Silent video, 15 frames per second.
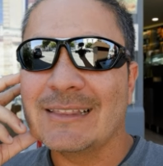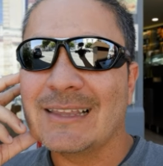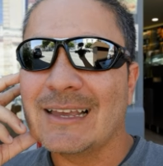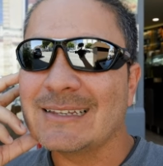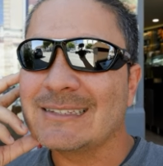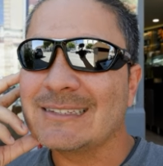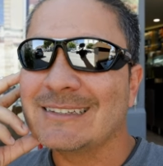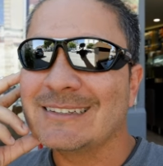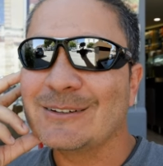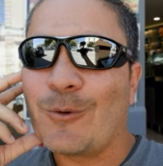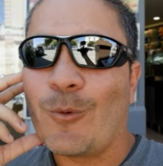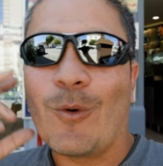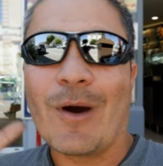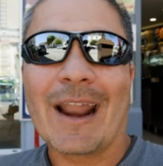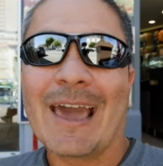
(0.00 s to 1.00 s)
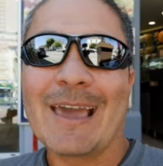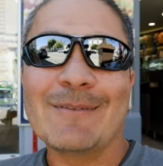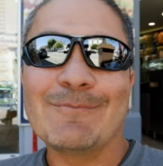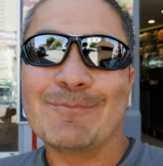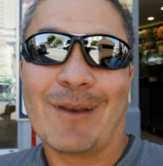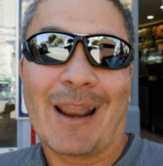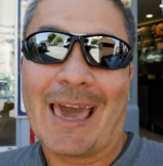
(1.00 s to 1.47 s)
and that's what
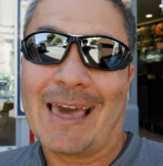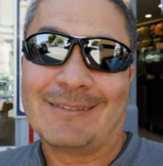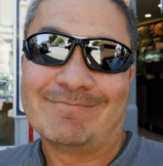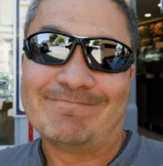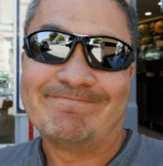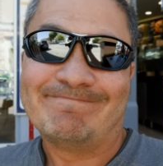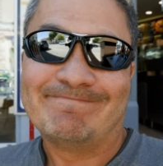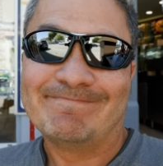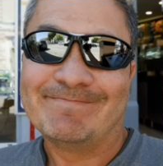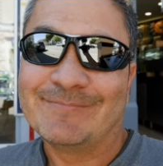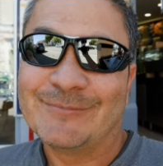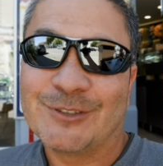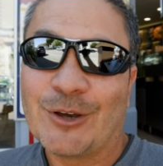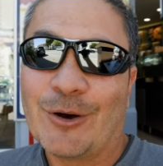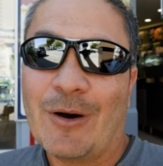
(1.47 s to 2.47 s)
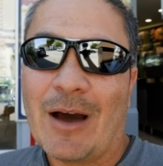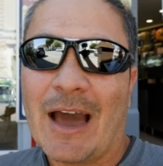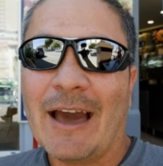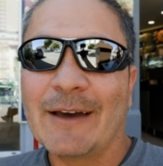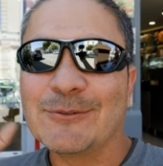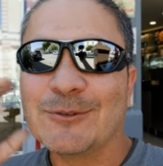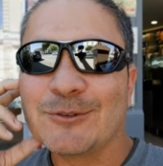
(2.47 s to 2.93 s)
I planned. So
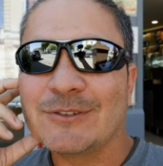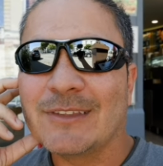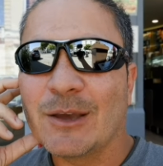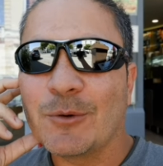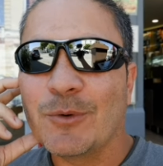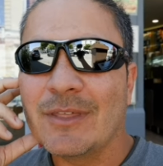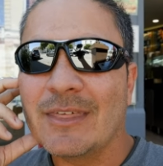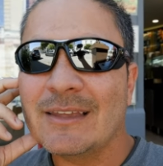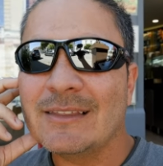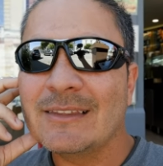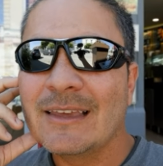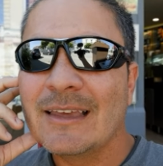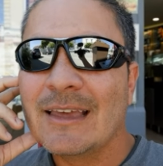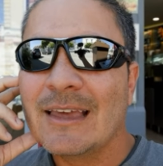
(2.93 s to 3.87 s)
I had to stick with it.